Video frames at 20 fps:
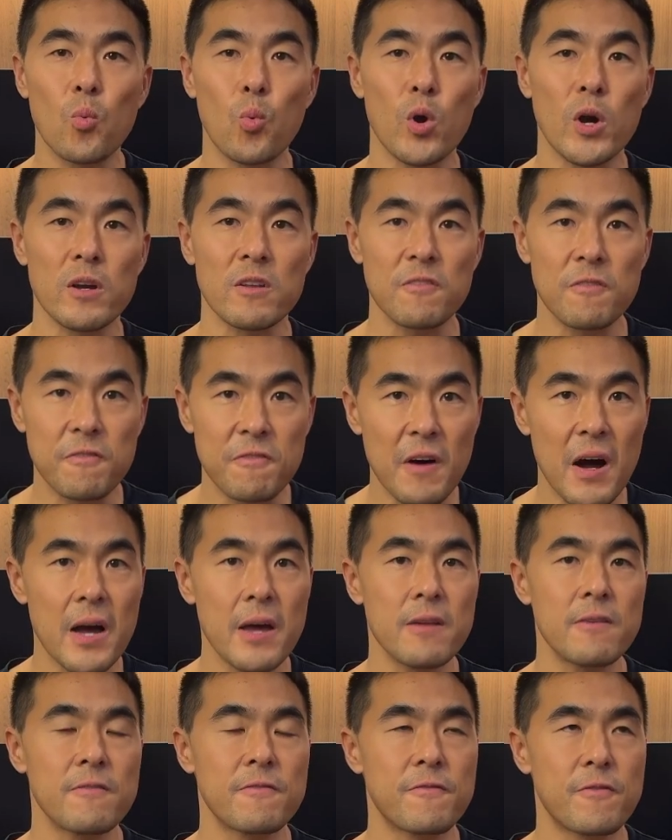worked
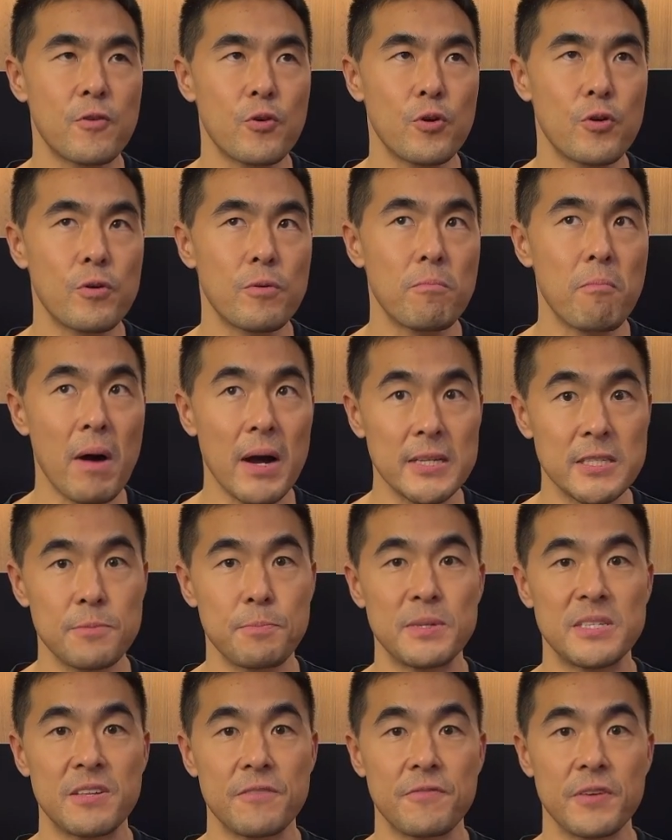fine for my
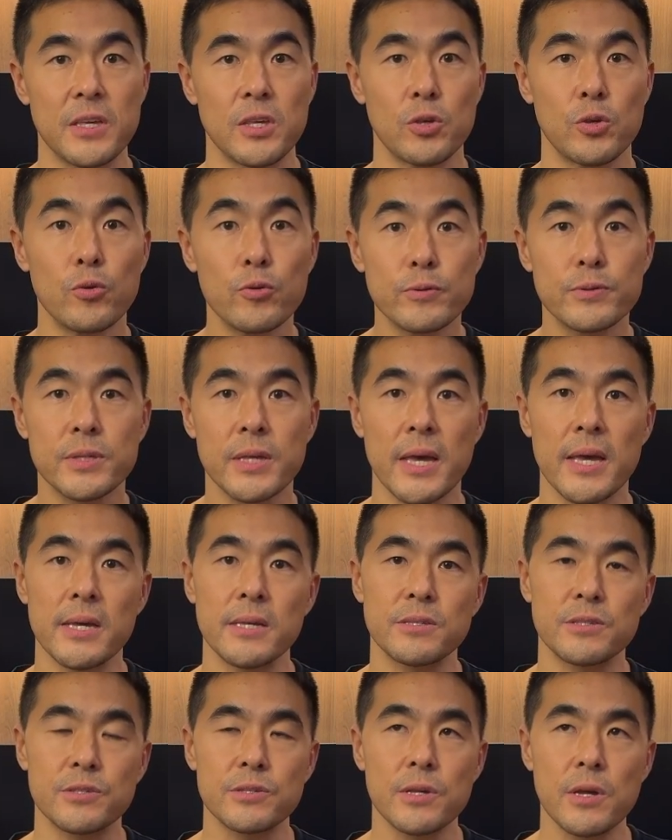specific use
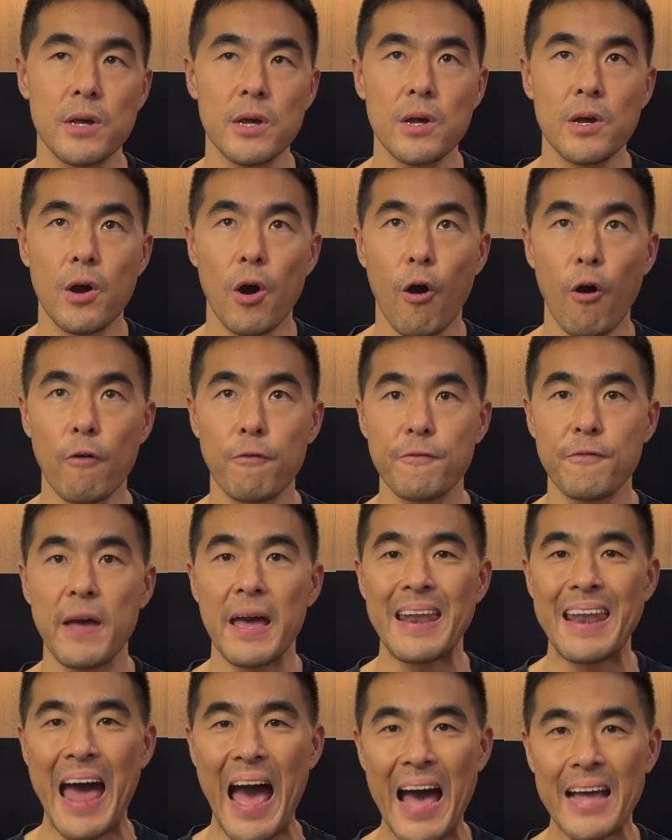case of
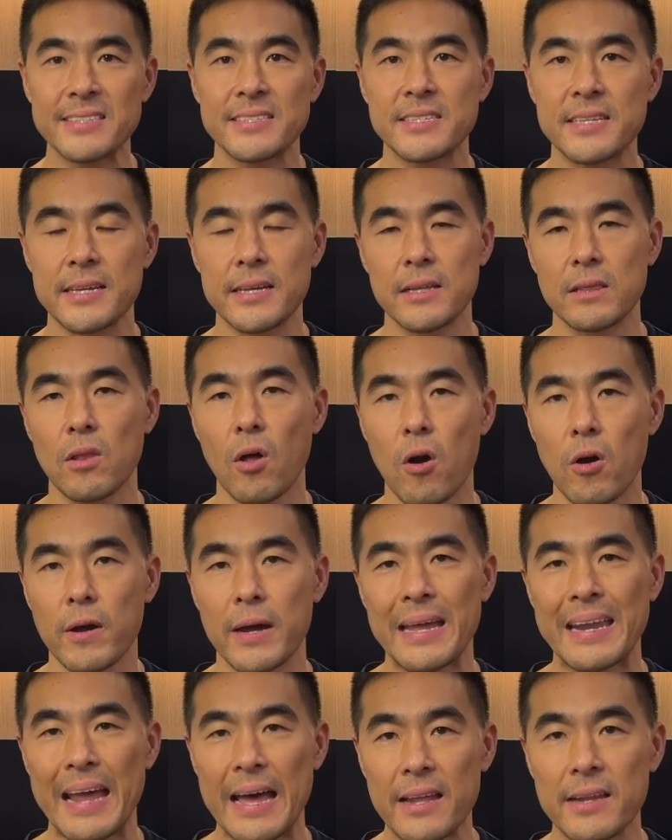enhancing
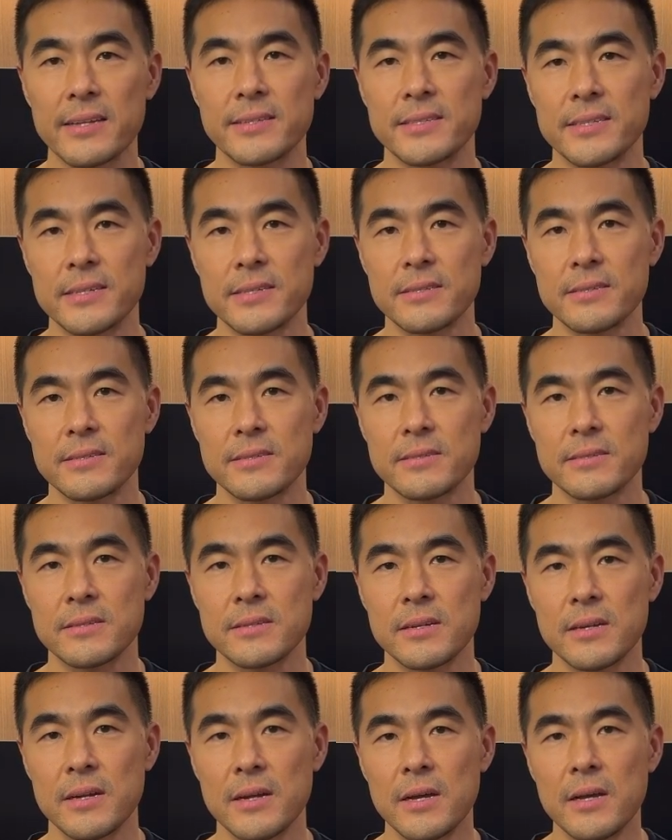log analysis.
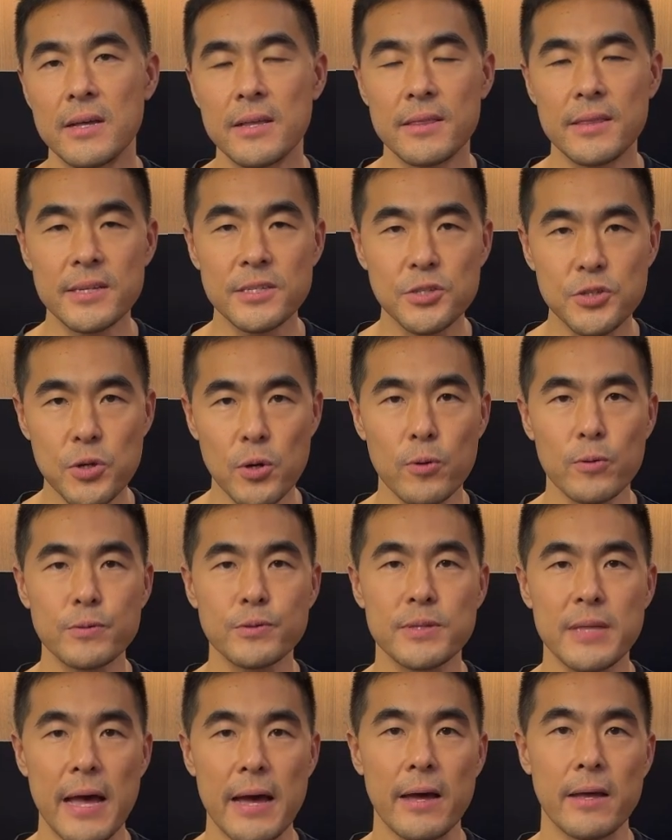This
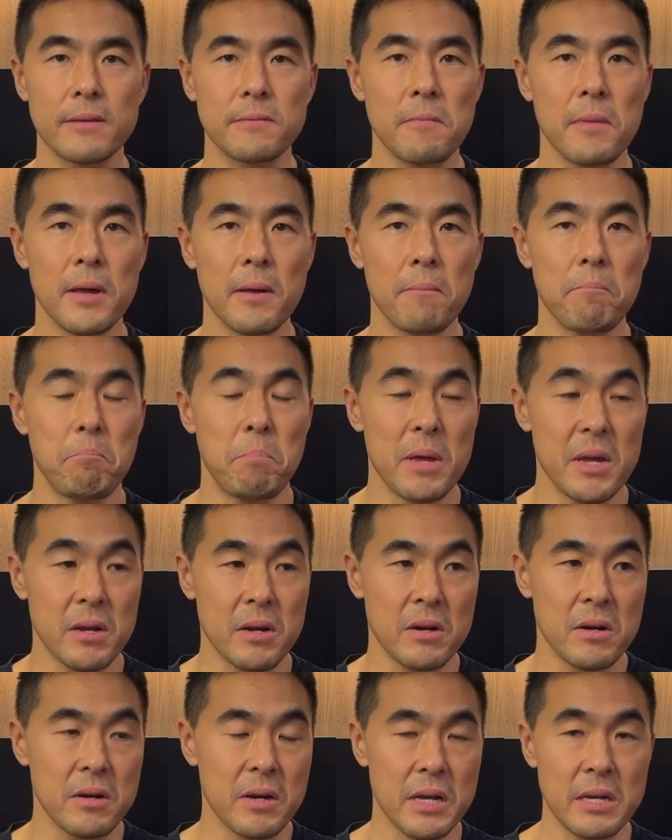shows that
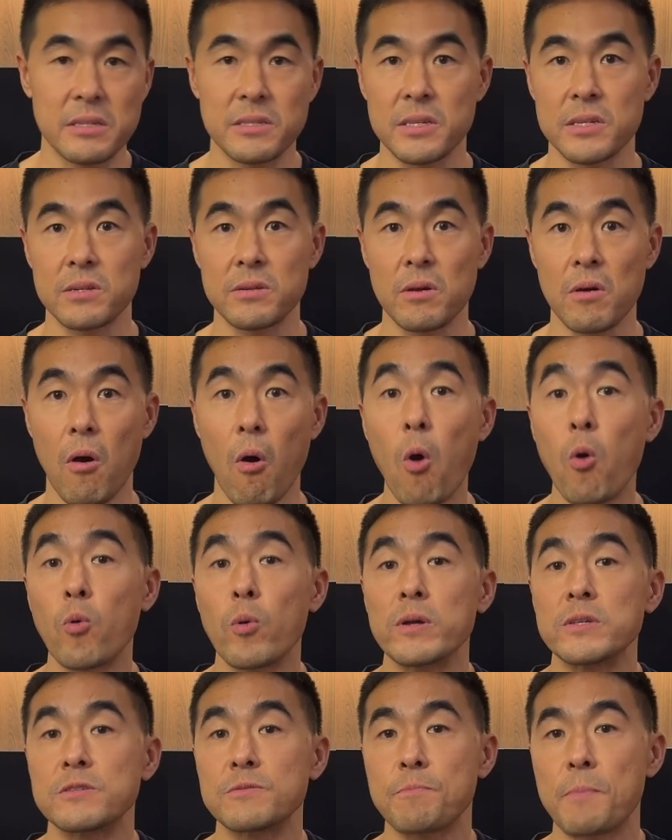bigger isn't
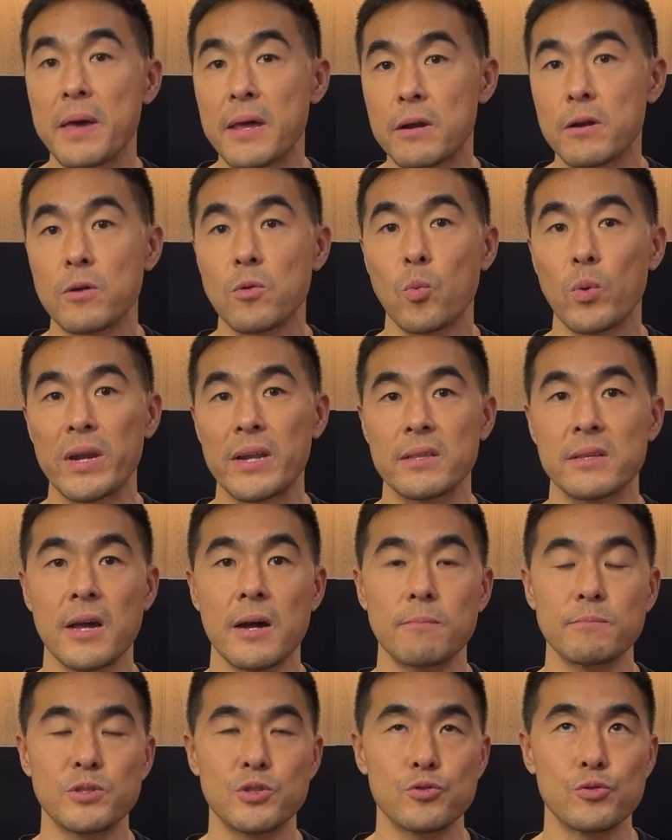always better when it
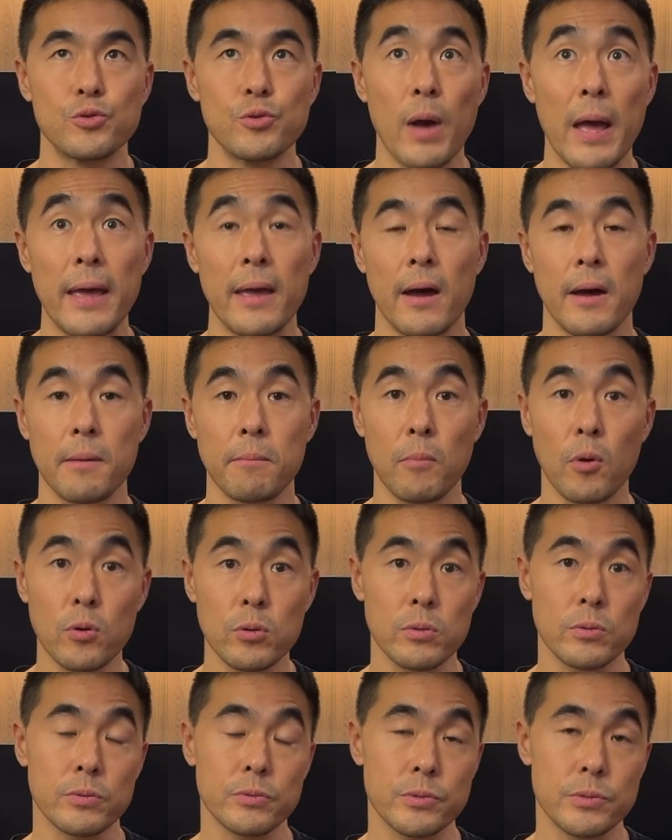comes to AI
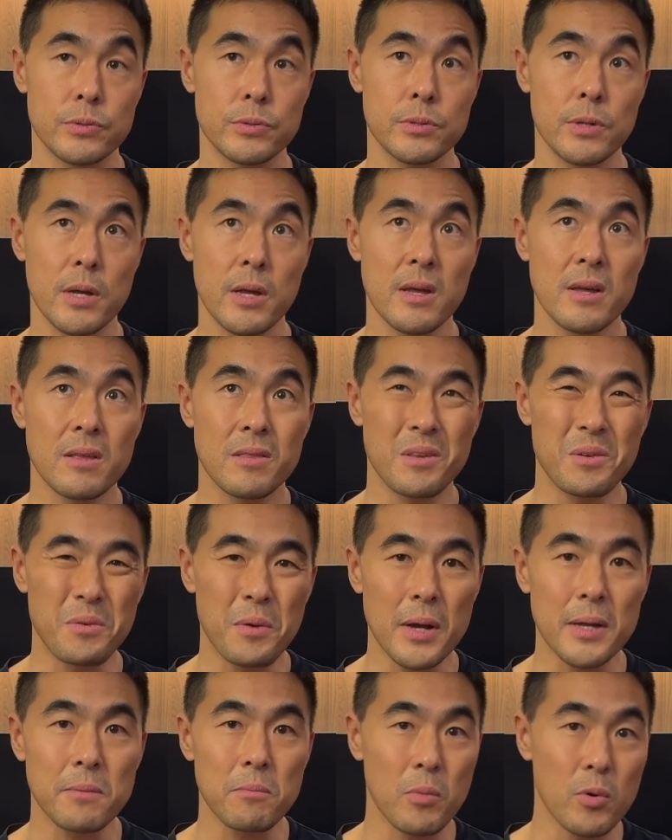models. The
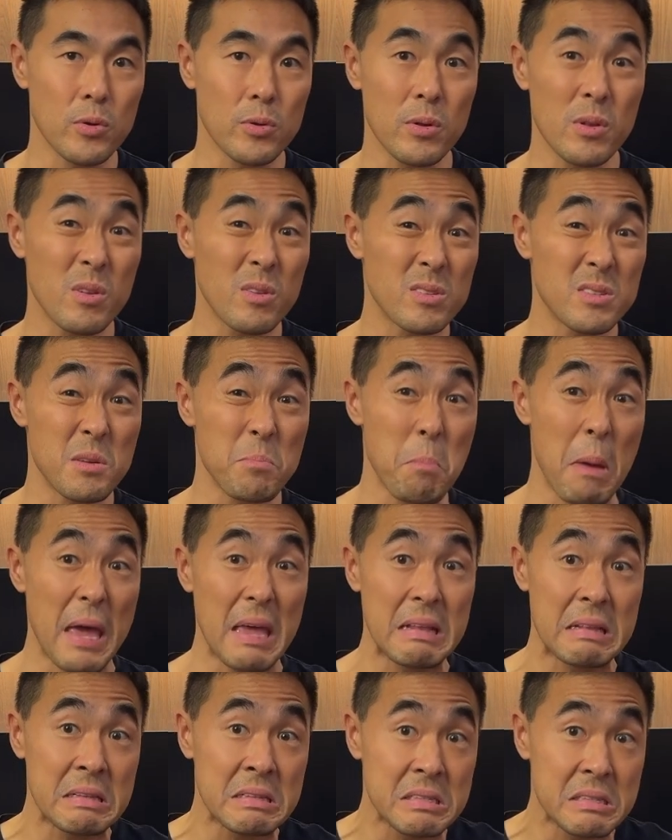right model
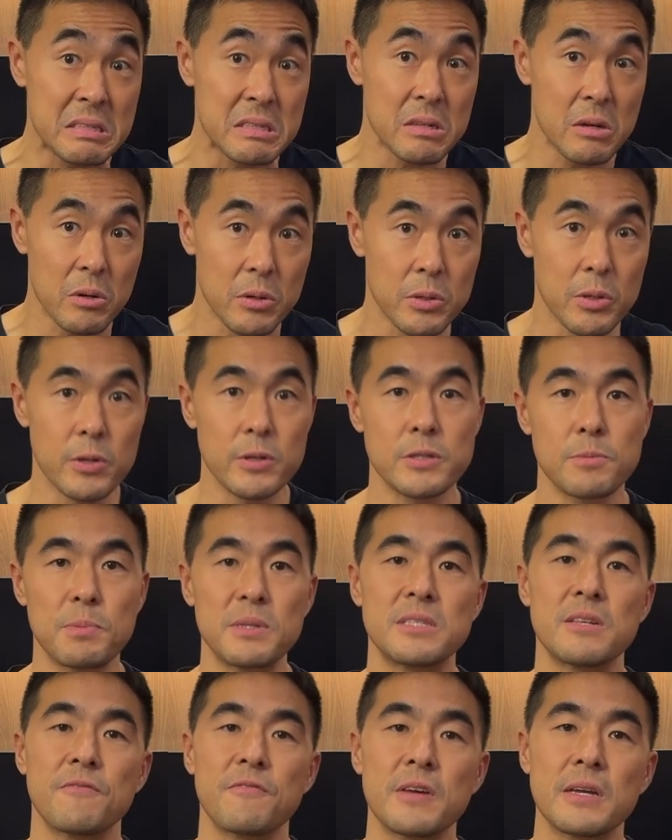depends on your
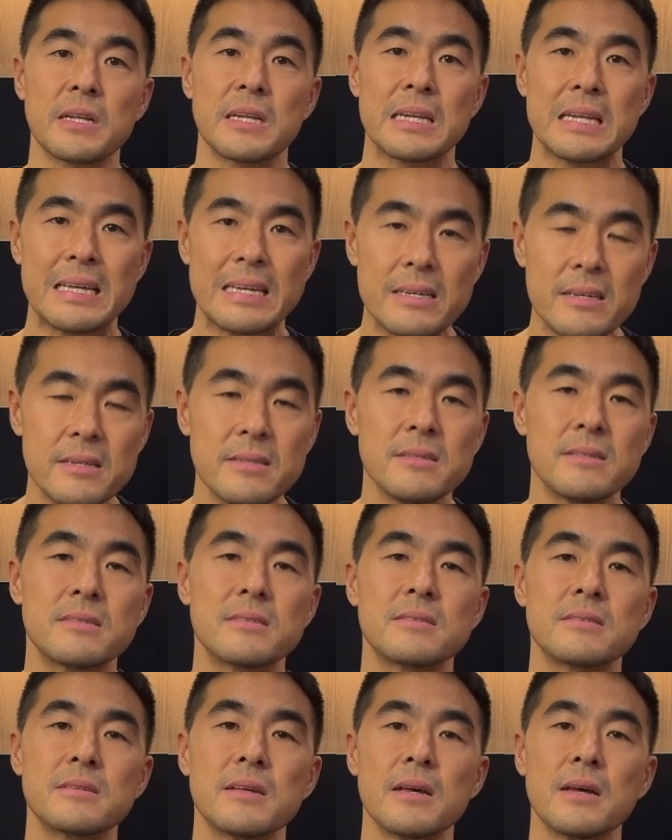specific
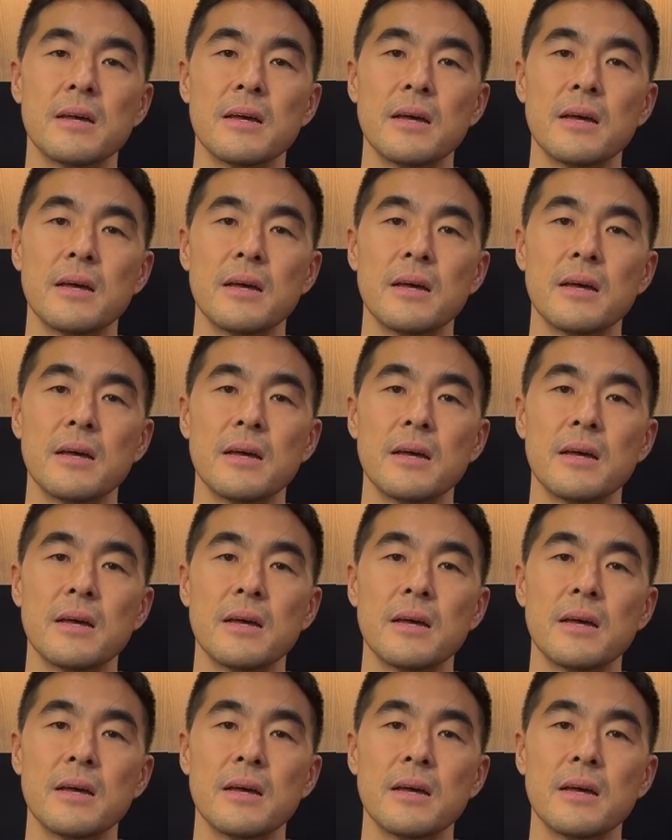needs,